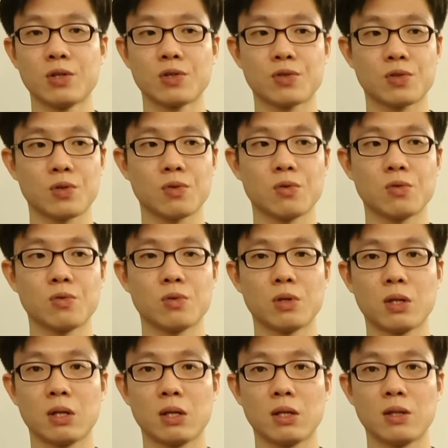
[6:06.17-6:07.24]
So
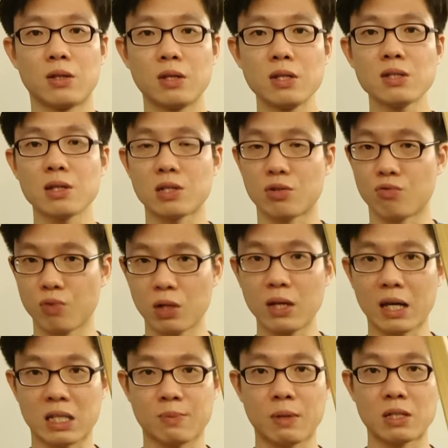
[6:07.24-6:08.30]
this is really
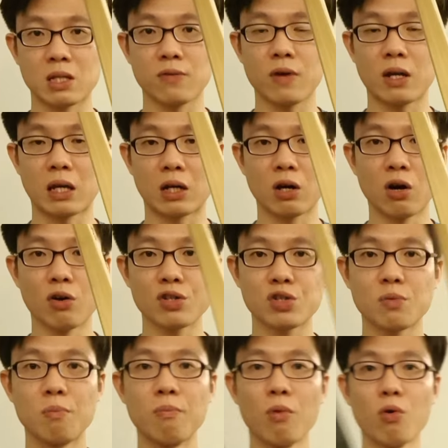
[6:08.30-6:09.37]
expensive and it
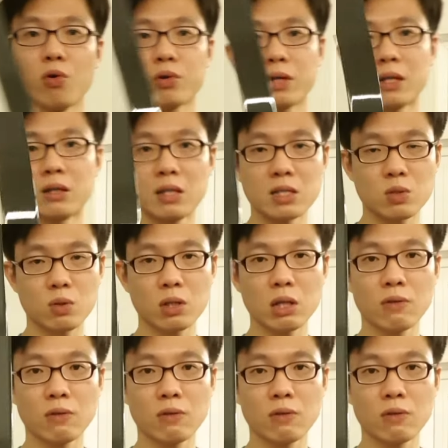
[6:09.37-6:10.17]
costs more than this one,